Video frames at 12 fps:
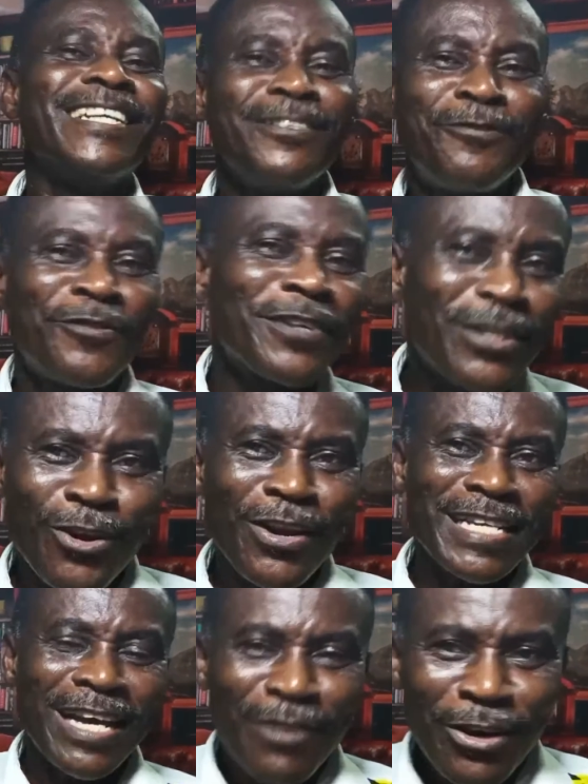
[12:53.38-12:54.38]
$50,
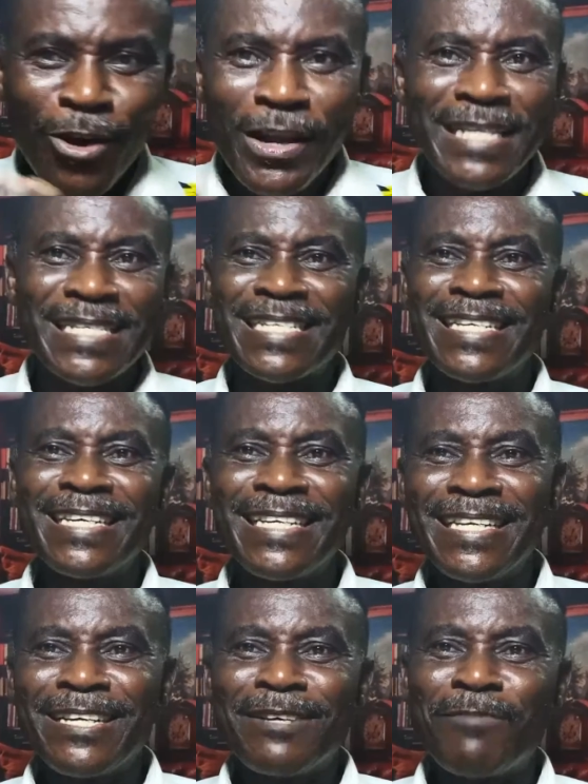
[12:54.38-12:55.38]
$100.
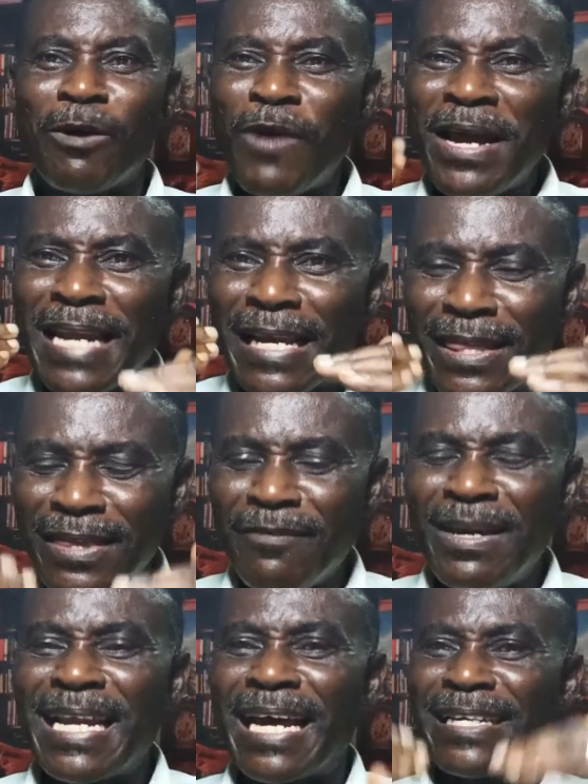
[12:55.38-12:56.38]
But when
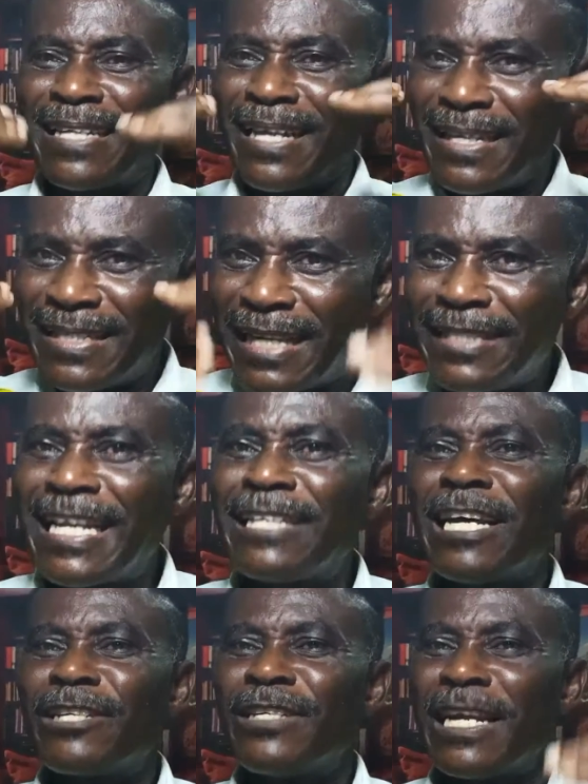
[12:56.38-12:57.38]

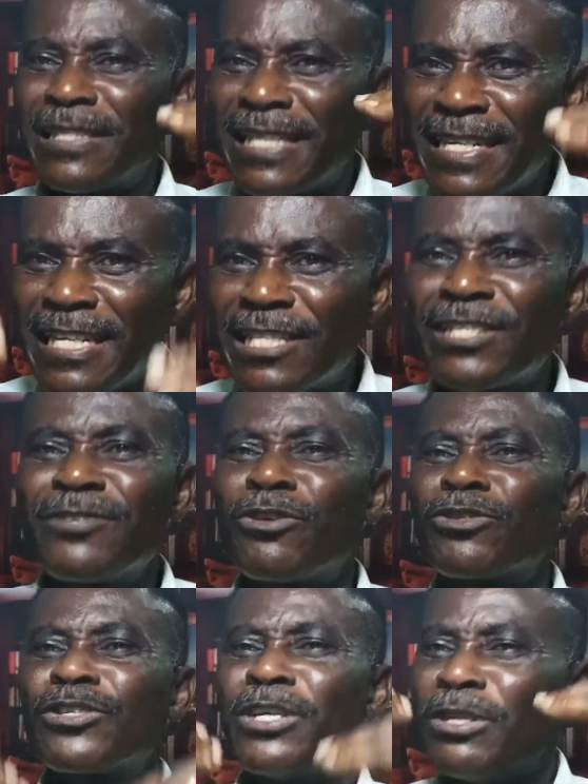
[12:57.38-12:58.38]
the thing is
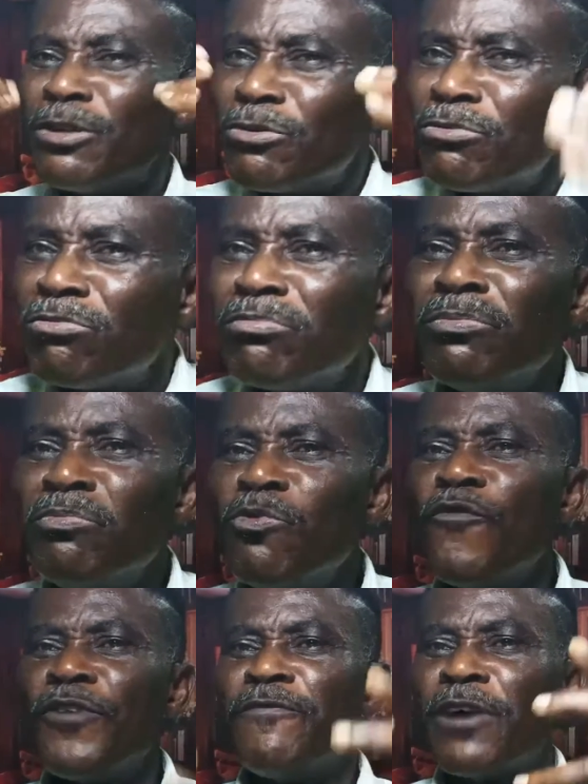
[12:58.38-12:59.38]
not
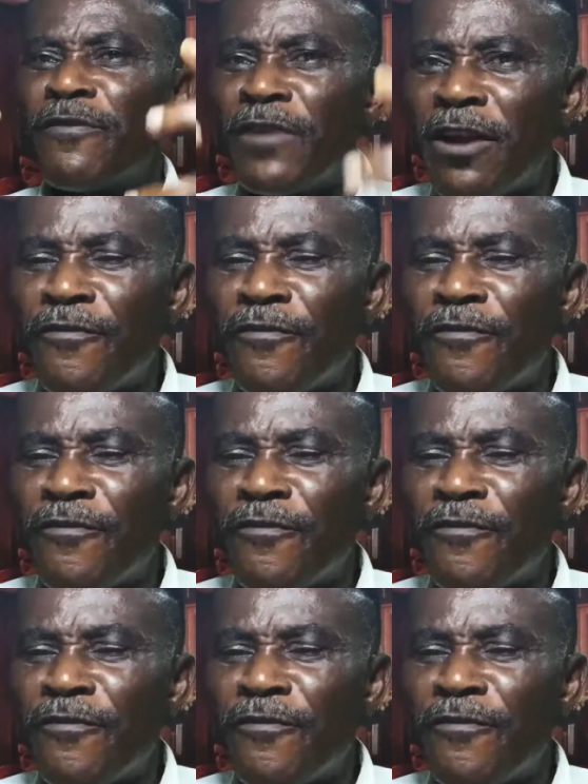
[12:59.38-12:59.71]
moving very, very